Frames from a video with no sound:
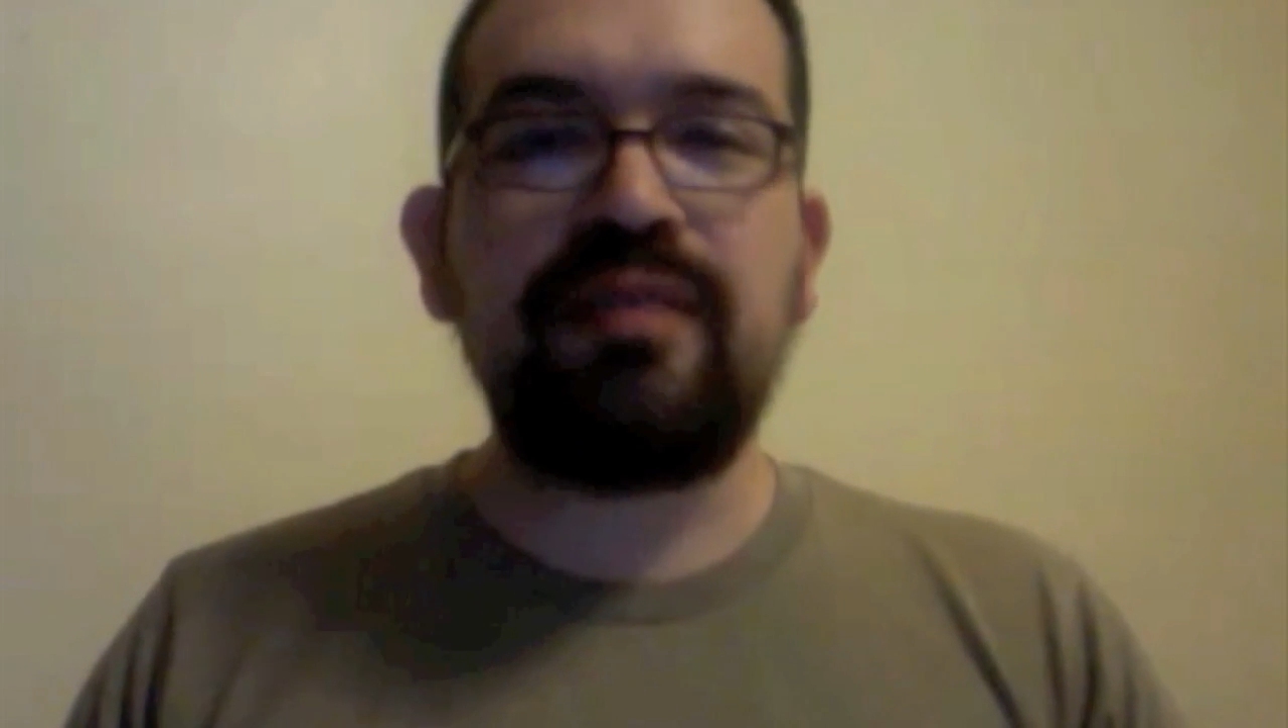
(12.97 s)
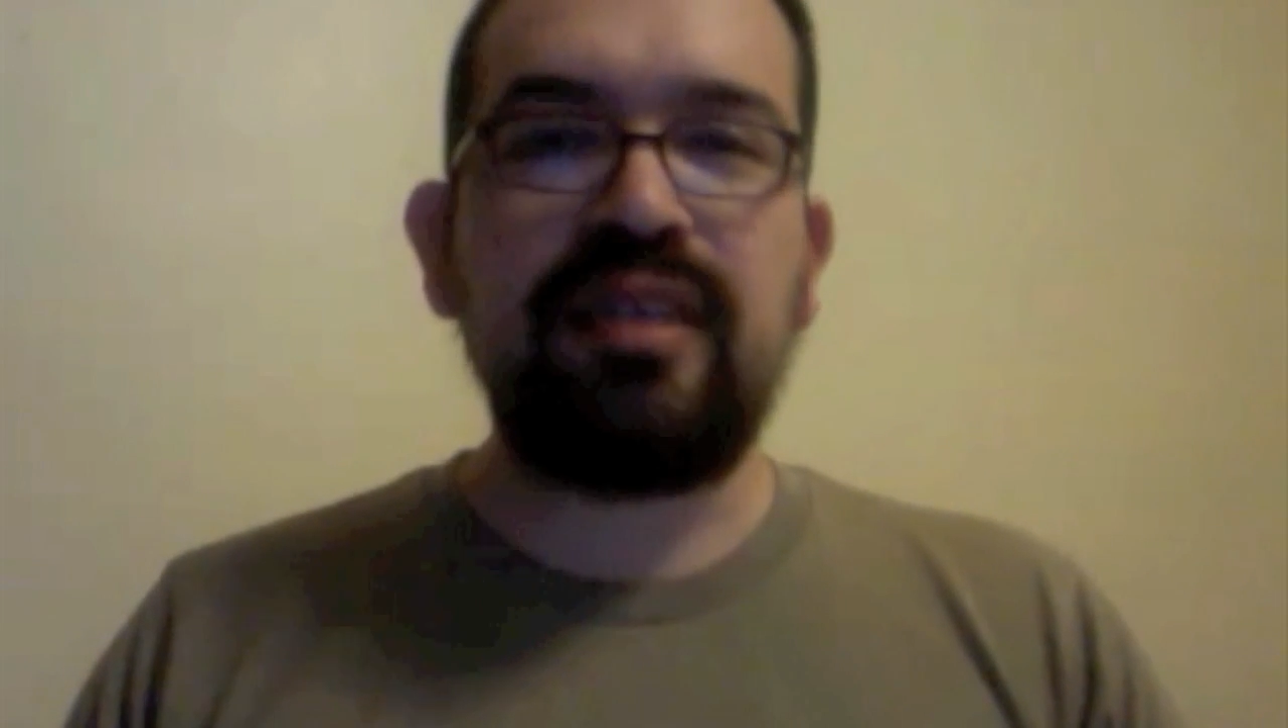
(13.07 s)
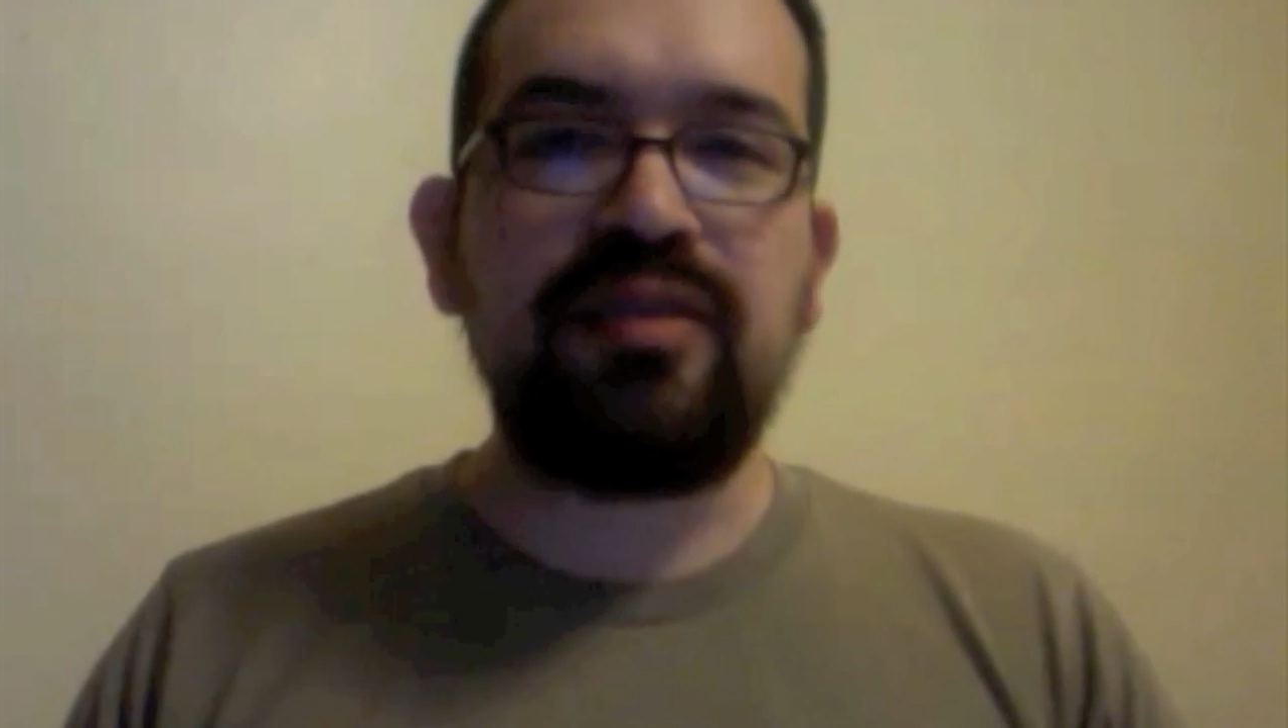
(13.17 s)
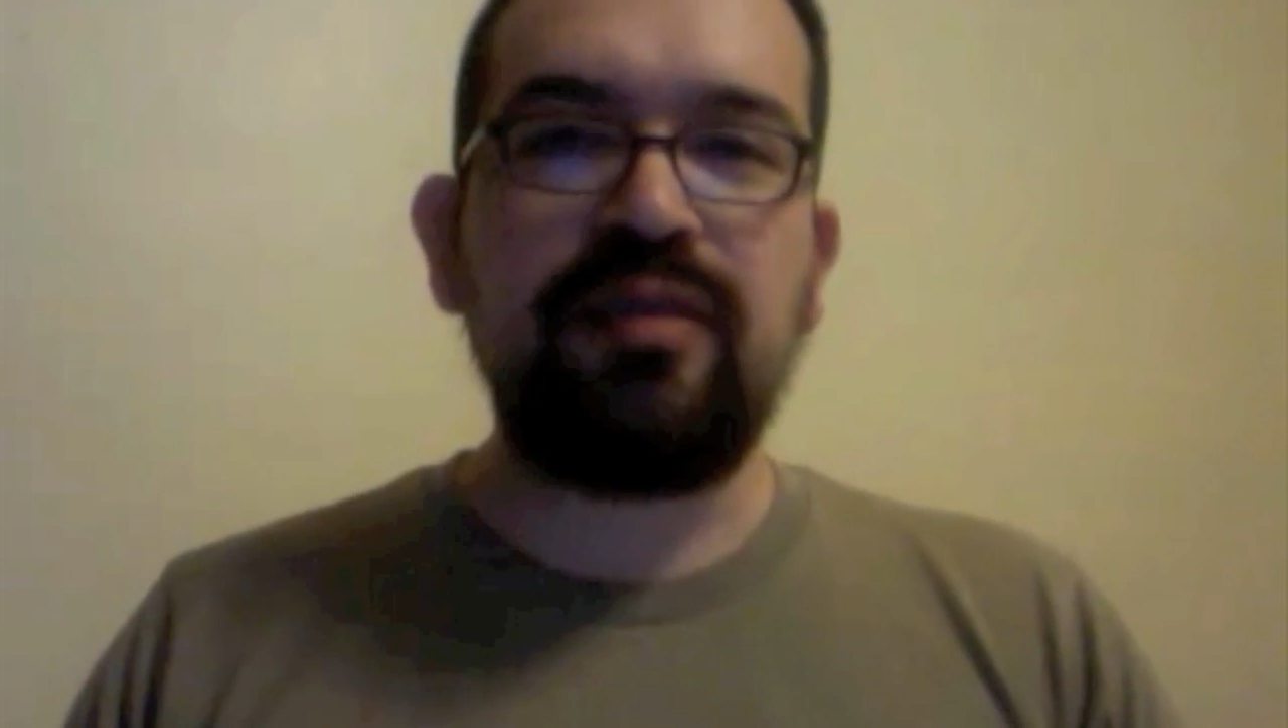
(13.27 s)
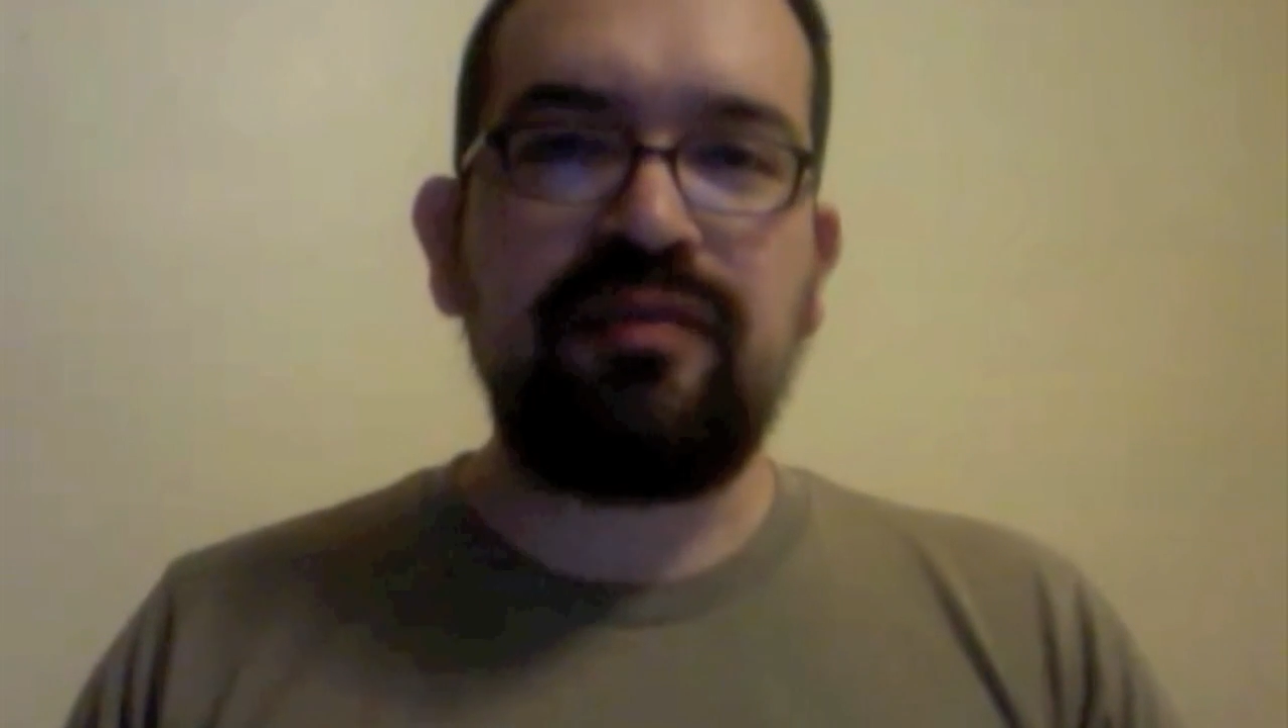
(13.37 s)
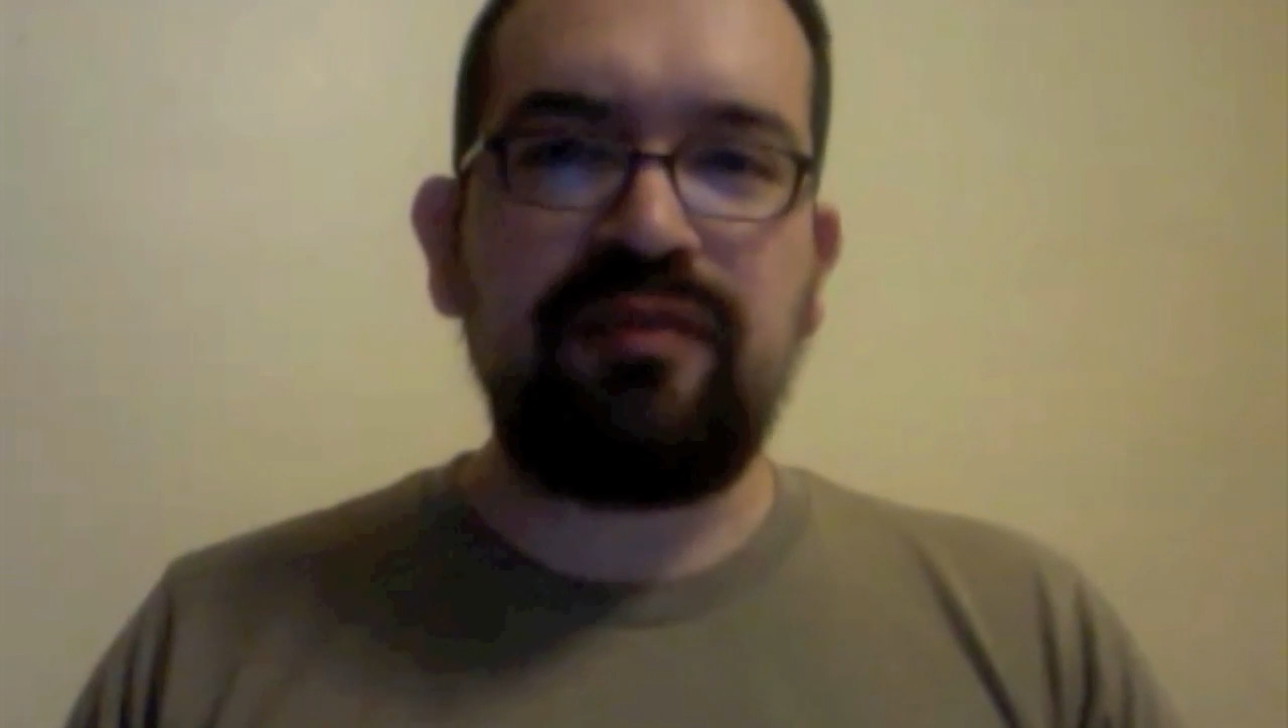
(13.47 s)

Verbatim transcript: update you on a